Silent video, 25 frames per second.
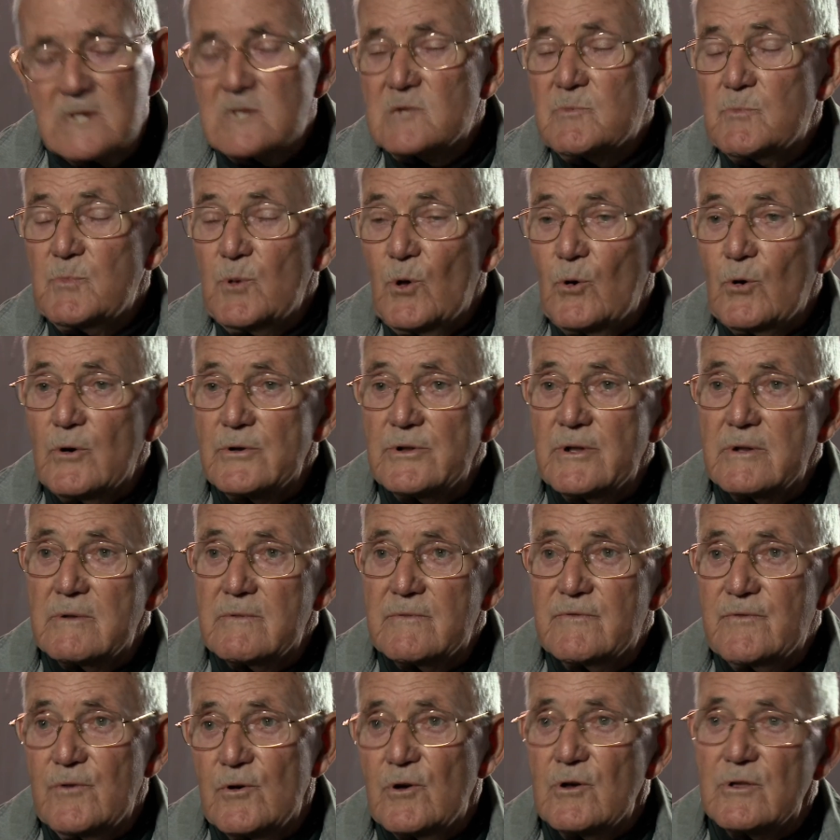explored
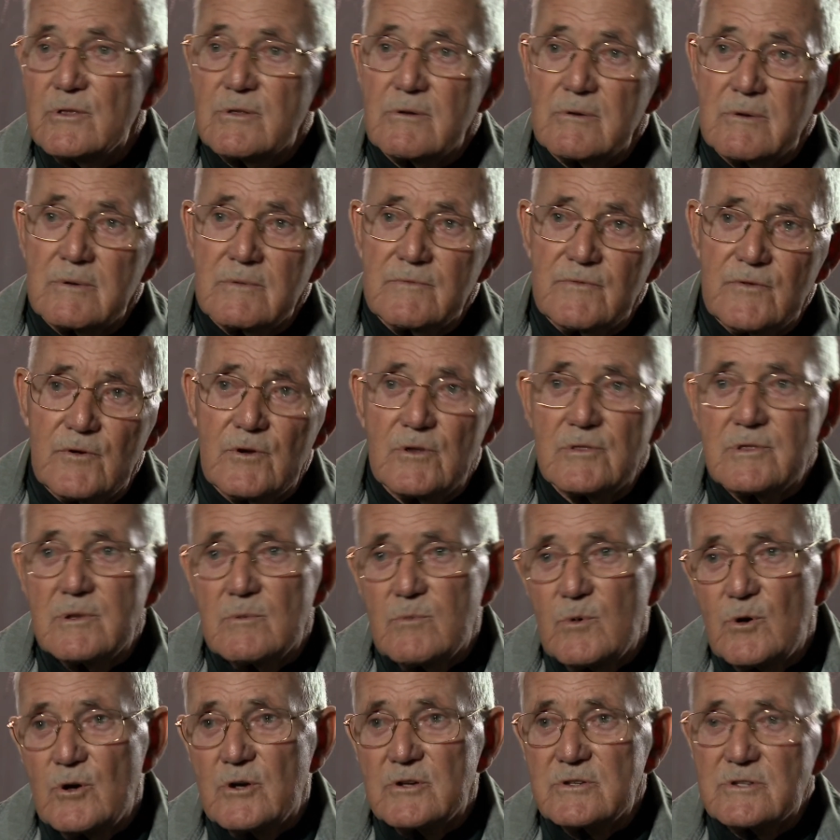it further and
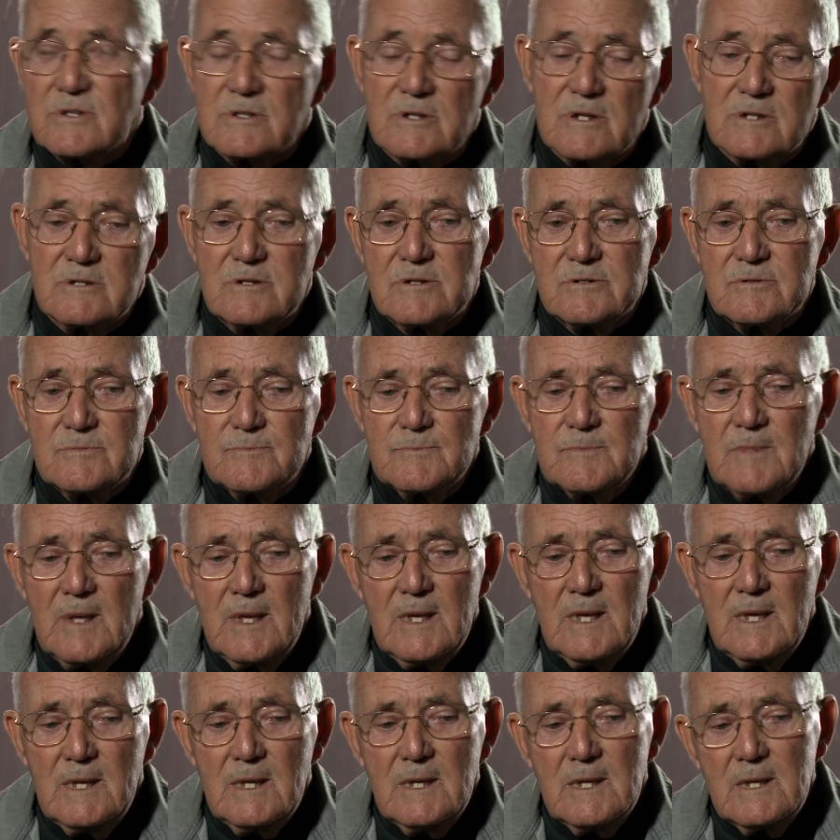further works, and it just
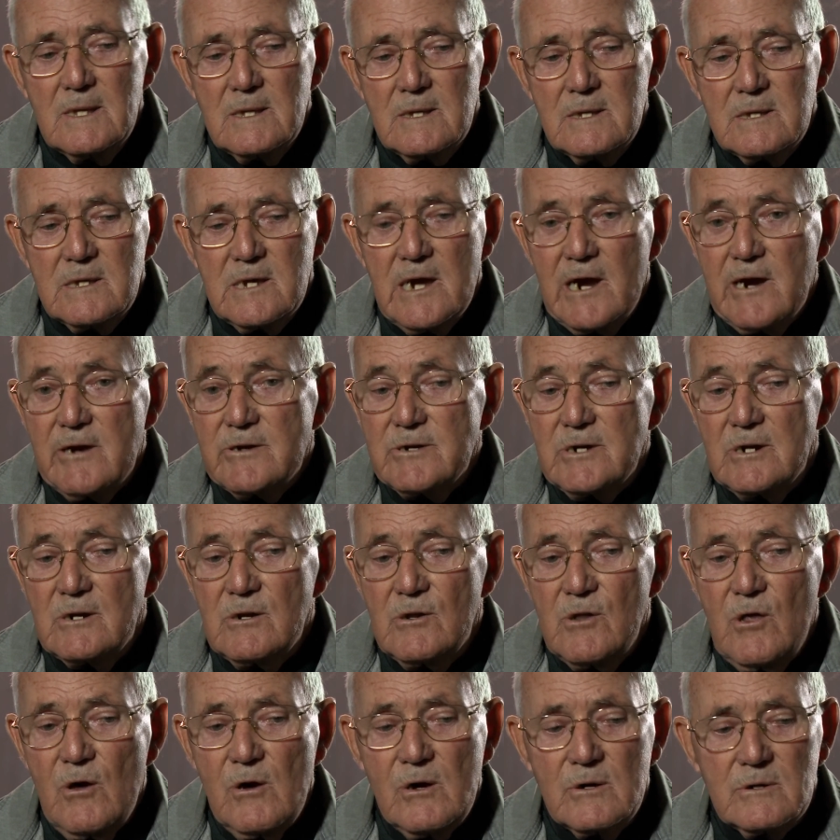carried
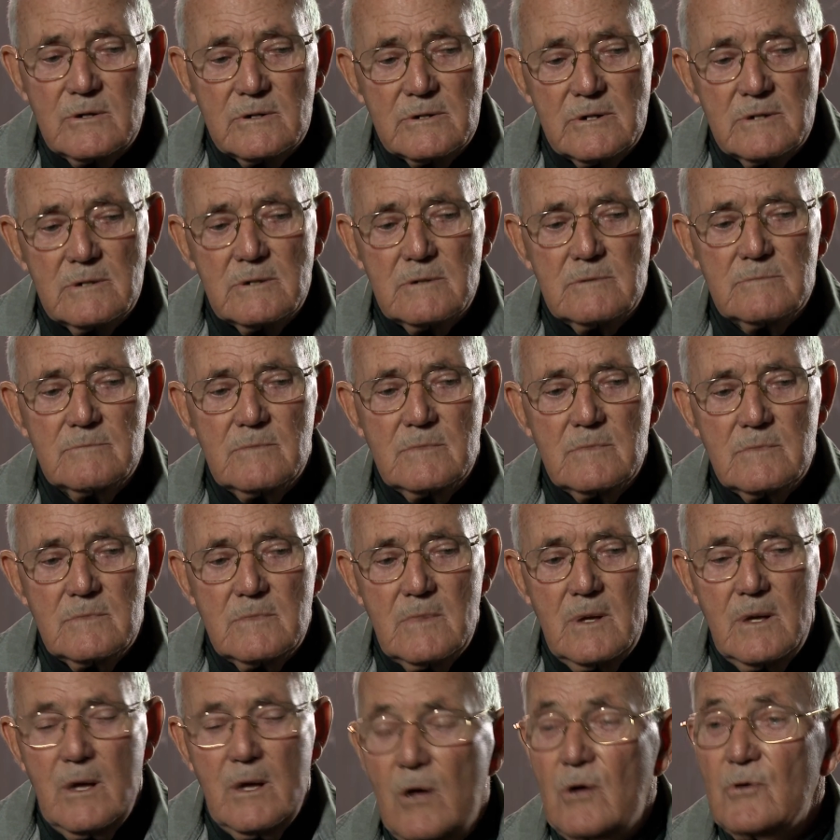it along on a
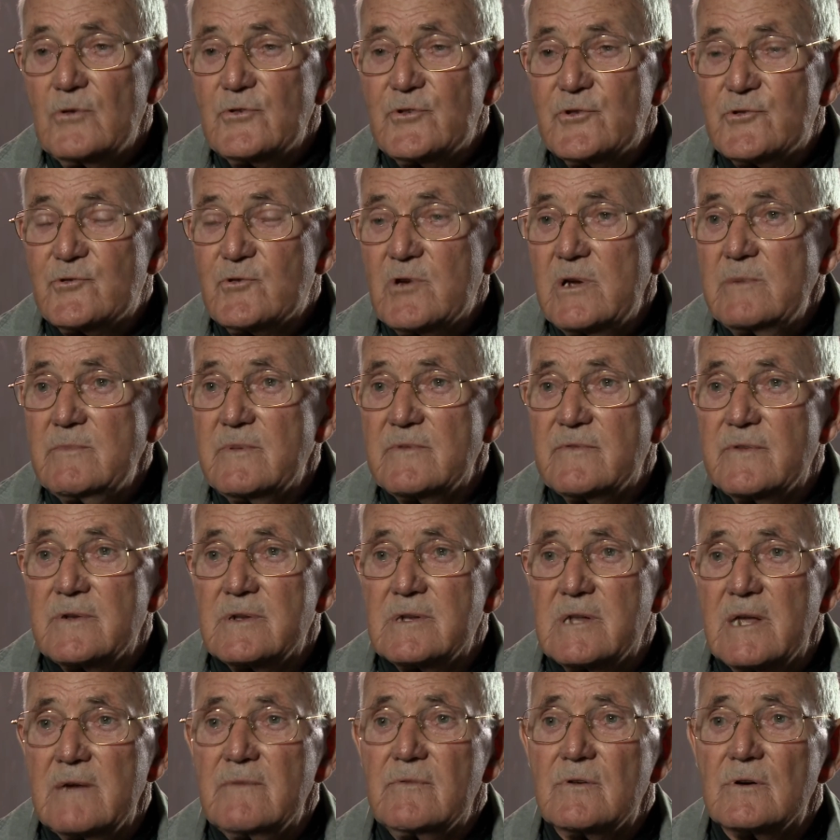whole stream
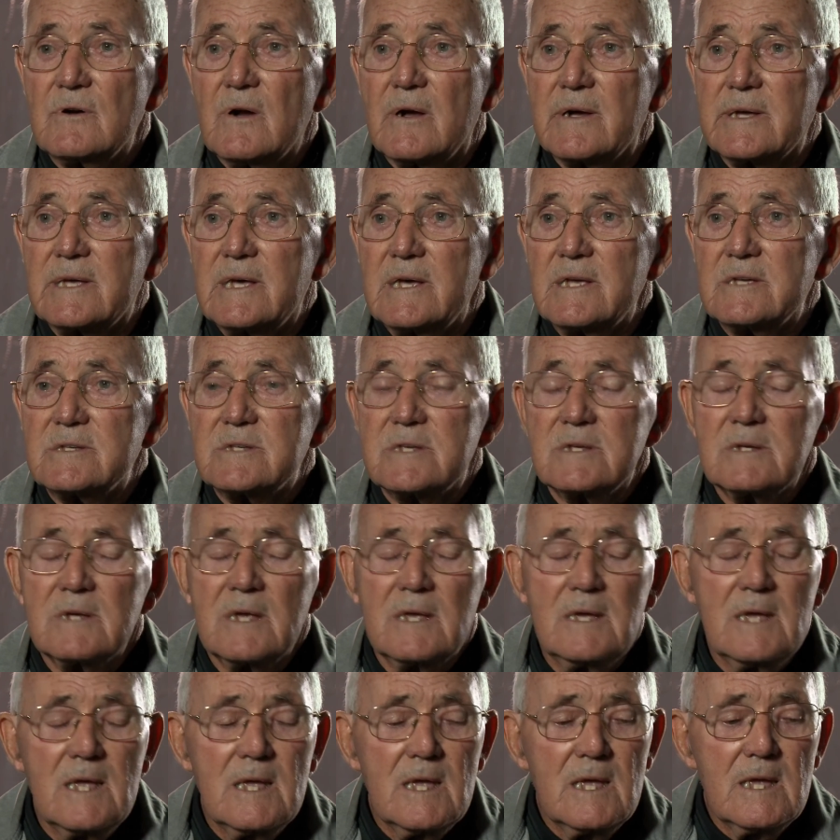of endeavour, I
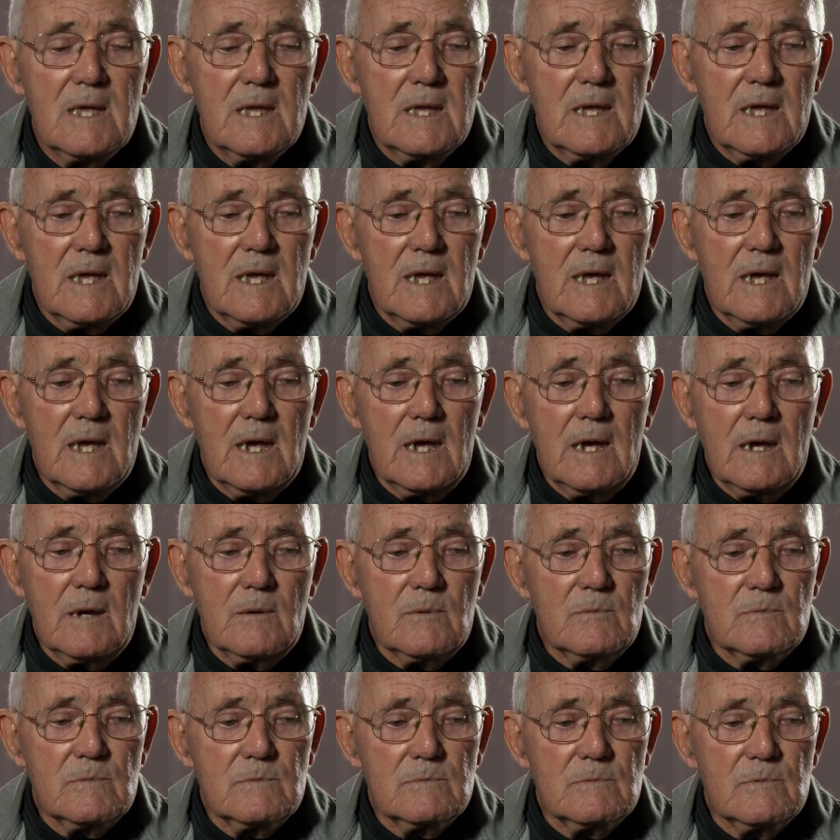guess,
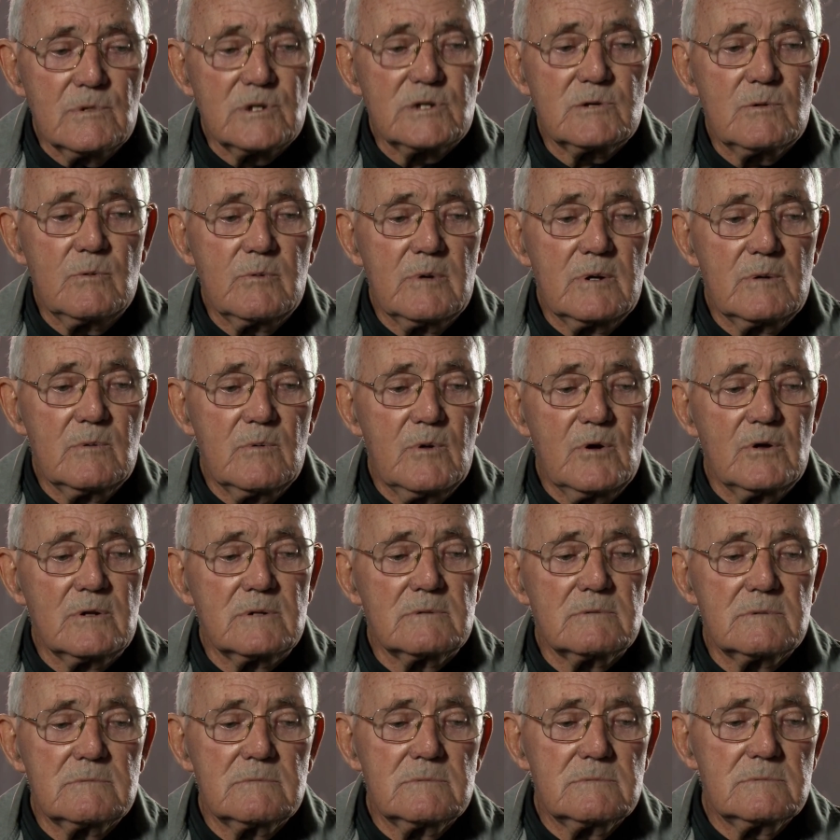which we
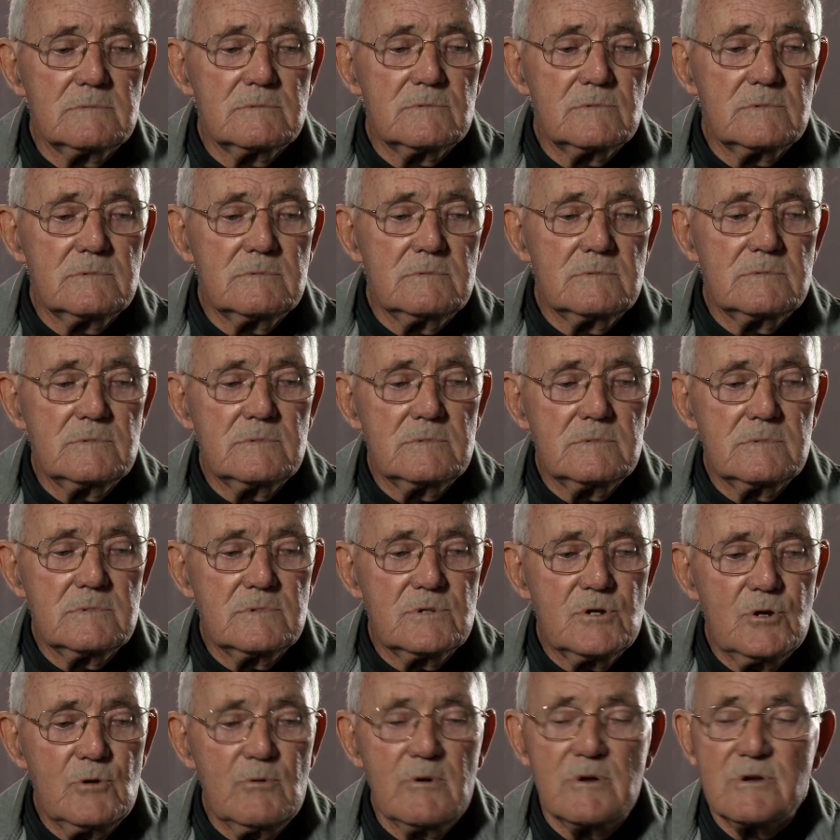weren't
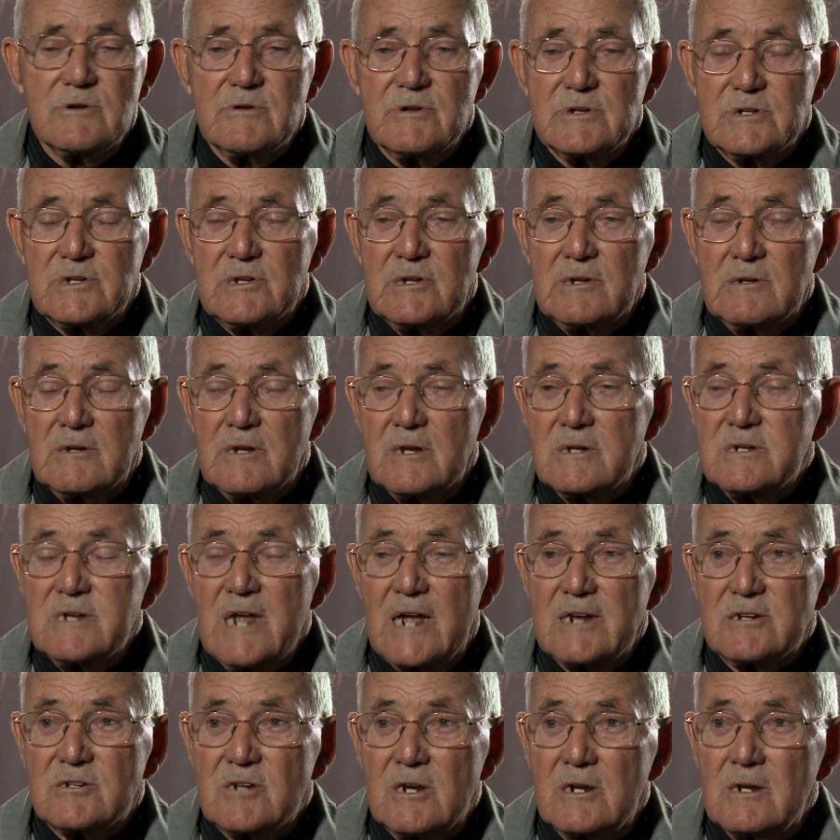too interested in
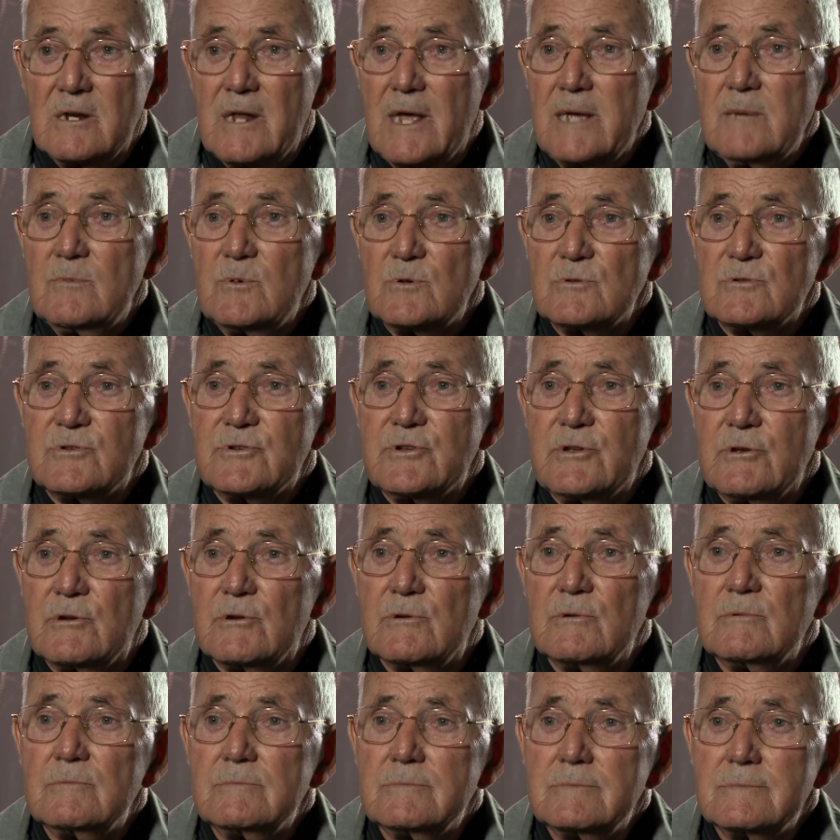attaching labels
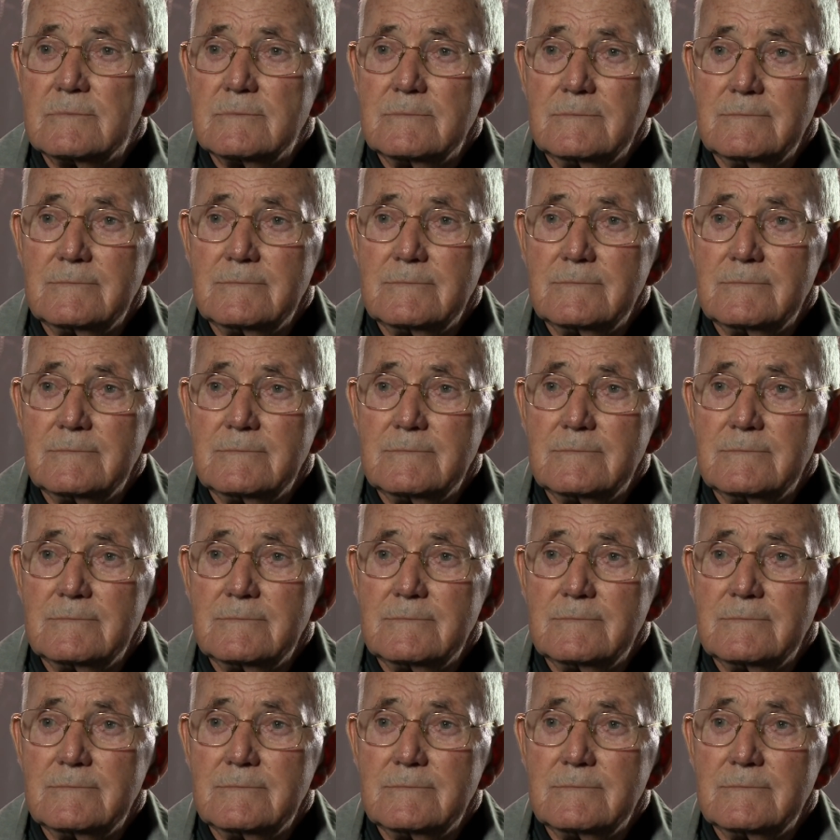to.